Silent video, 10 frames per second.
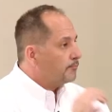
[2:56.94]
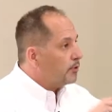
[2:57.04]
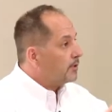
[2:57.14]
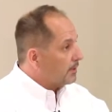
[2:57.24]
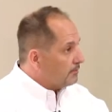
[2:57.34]

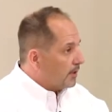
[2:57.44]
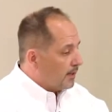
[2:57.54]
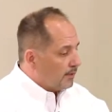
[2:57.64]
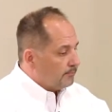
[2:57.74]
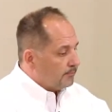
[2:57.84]
put
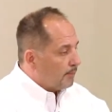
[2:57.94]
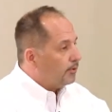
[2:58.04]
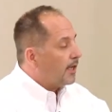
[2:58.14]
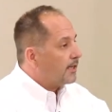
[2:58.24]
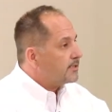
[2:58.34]

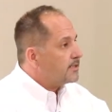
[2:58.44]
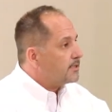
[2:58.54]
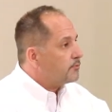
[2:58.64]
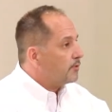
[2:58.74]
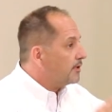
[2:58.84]

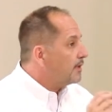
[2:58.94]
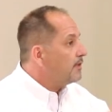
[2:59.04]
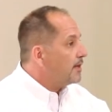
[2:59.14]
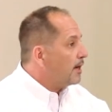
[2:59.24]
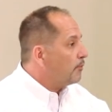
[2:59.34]
appliances
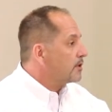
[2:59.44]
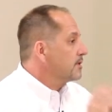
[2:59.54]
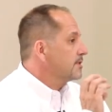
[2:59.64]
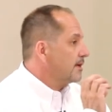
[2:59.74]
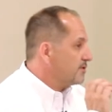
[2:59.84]
within the
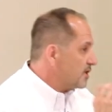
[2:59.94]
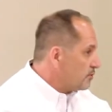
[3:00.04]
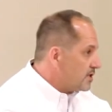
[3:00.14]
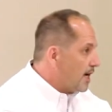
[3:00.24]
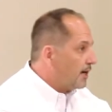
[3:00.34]
networks. Let's say if it's in
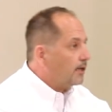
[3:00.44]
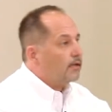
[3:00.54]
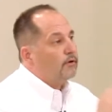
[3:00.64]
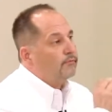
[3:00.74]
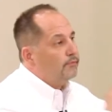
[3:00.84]
Osaka or